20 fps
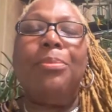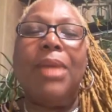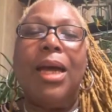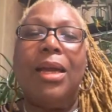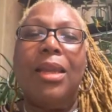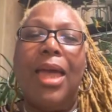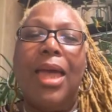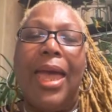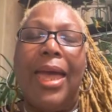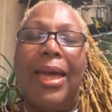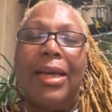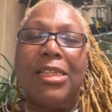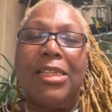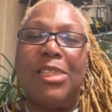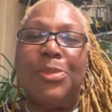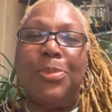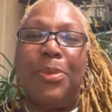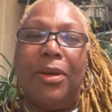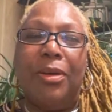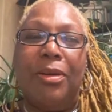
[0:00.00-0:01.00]
not an
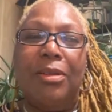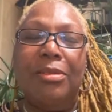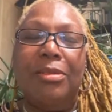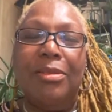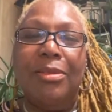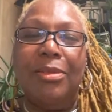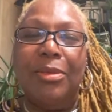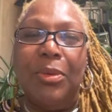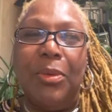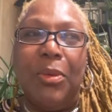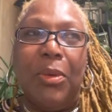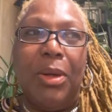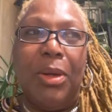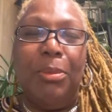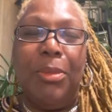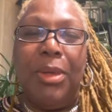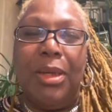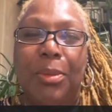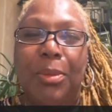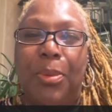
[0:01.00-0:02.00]
expert on
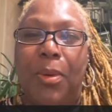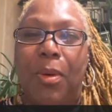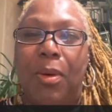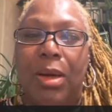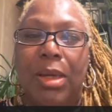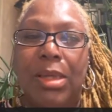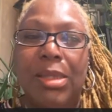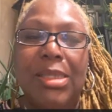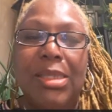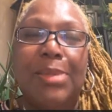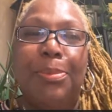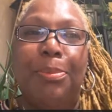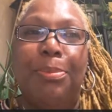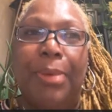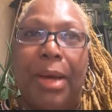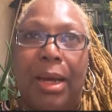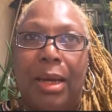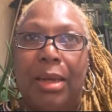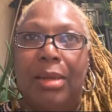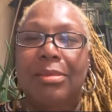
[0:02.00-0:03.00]
menopause,
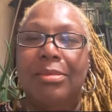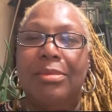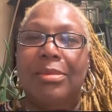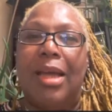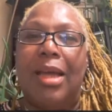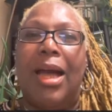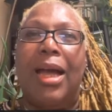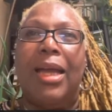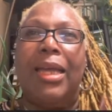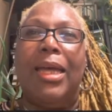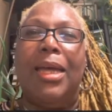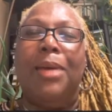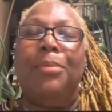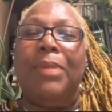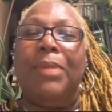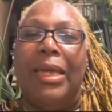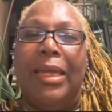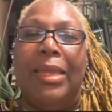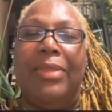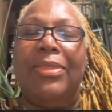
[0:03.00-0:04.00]
but I am
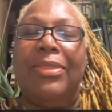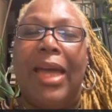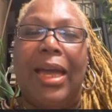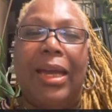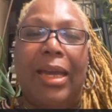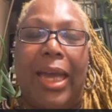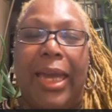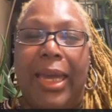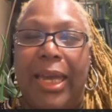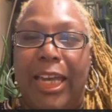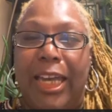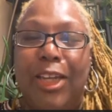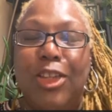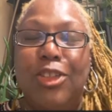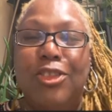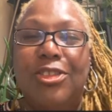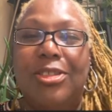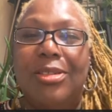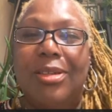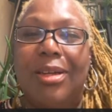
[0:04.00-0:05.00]
in that
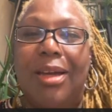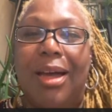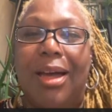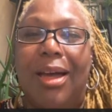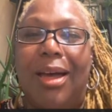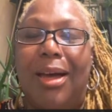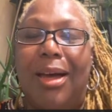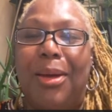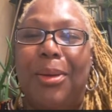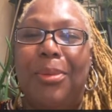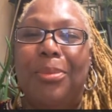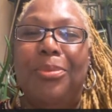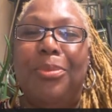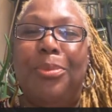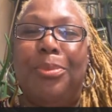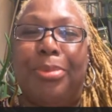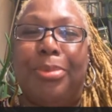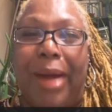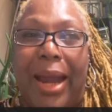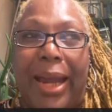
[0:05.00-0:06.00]
age um,
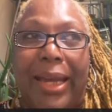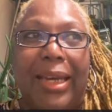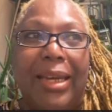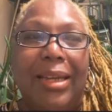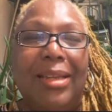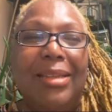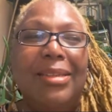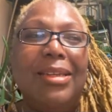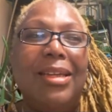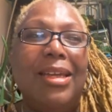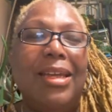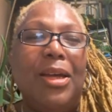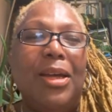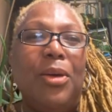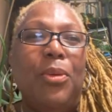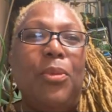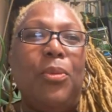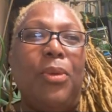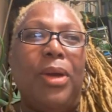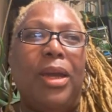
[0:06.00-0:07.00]
bracket
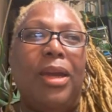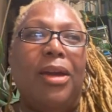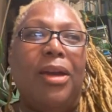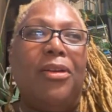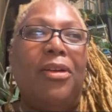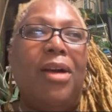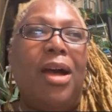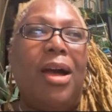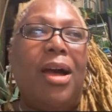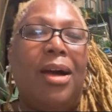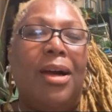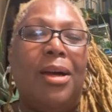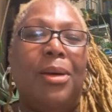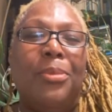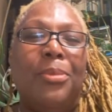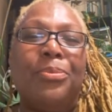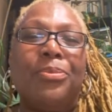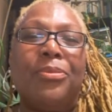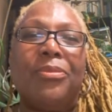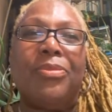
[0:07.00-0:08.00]
where
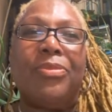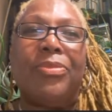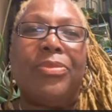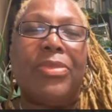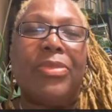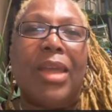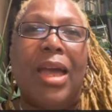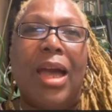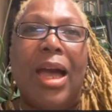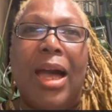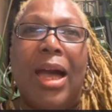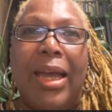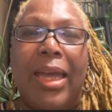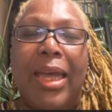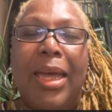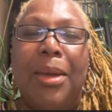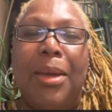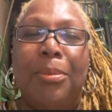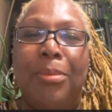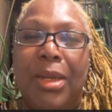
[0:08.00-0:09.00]
um, I
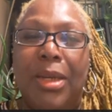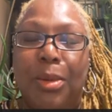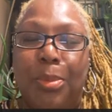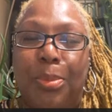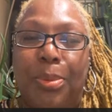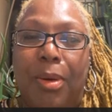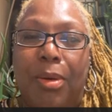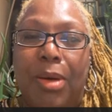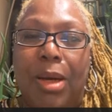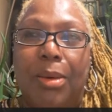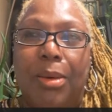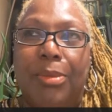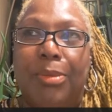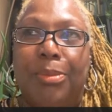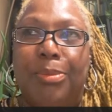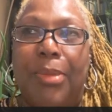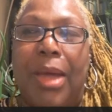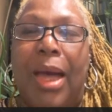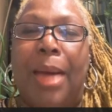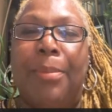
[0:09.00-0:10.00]
am menopause.
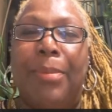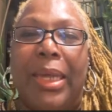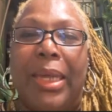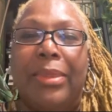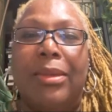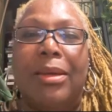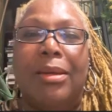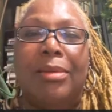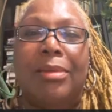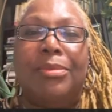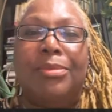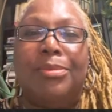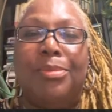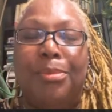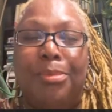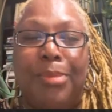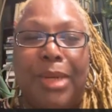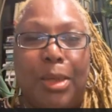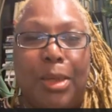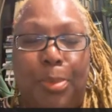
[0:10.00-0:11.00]
I'm in the
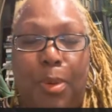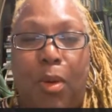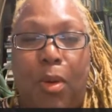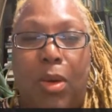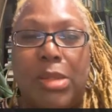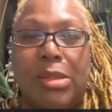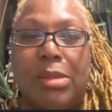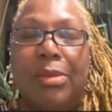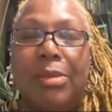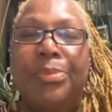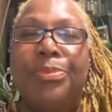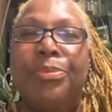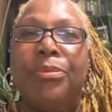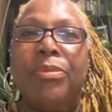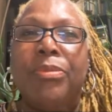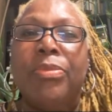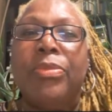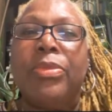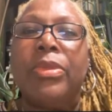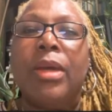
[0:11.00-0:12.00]
menopausal.
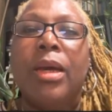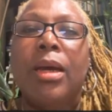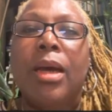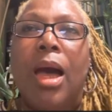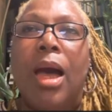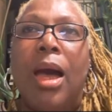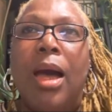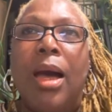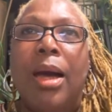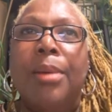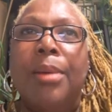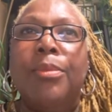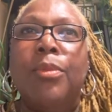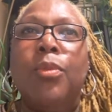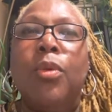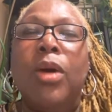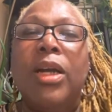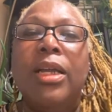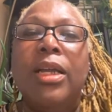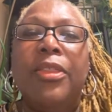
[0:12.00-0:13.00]
Um,
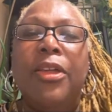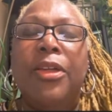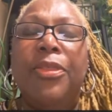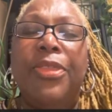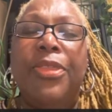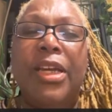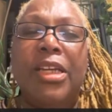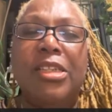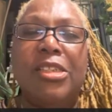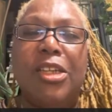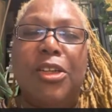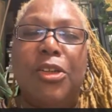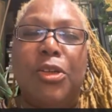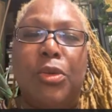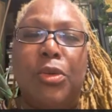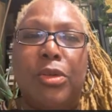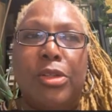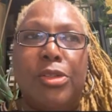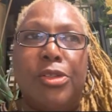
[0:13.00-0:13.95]
one of the things that you could